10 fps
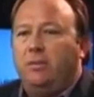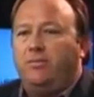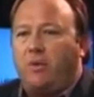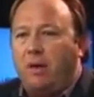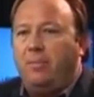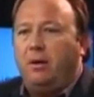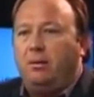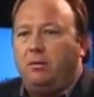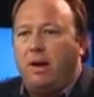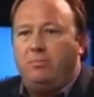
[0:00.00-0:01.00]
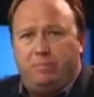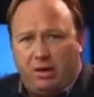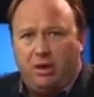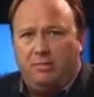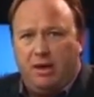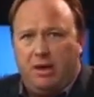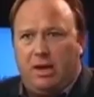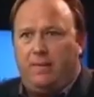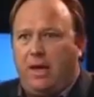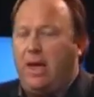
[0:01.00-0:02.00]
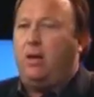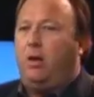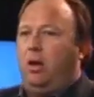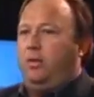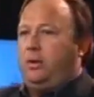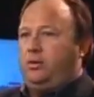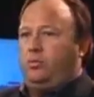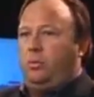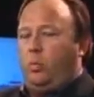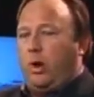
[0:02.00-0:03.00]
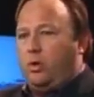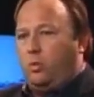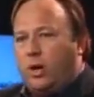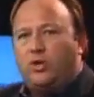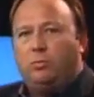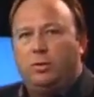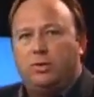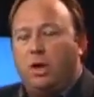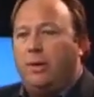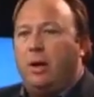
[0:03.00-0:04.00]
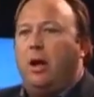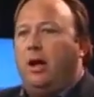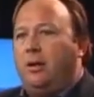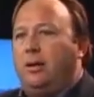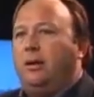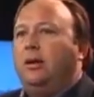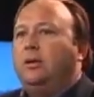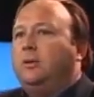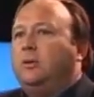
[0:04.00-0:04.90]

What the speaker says: from the Great Pyramid, and they had all this weird rituals going on, and